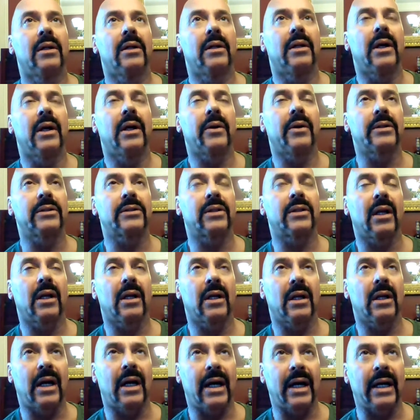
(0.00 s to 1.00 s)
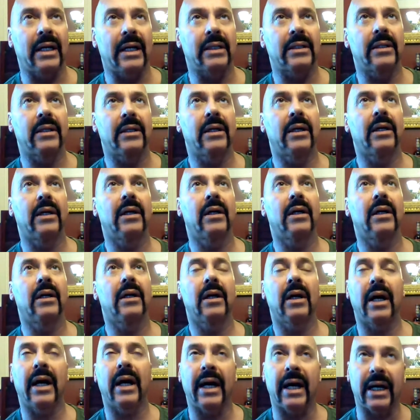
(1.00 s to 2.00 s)
There is a lot.
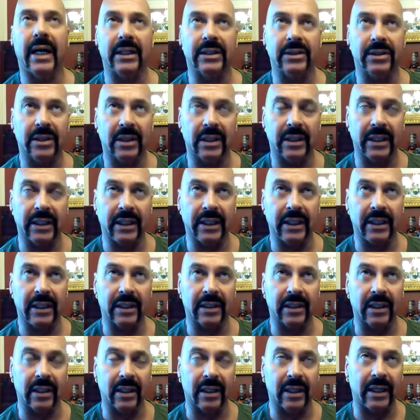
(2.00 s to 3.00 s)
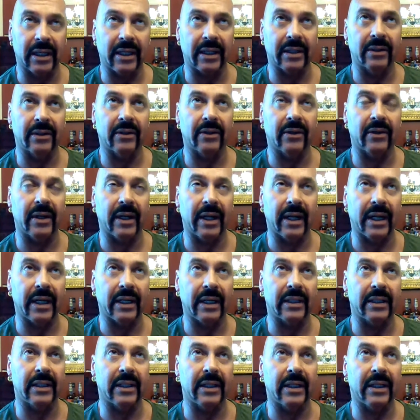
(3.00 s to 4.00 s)
Actually, the leather
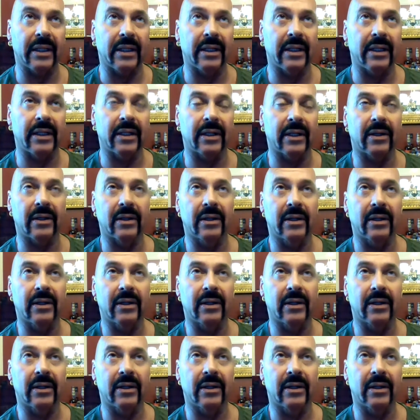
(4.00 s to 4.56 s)
and the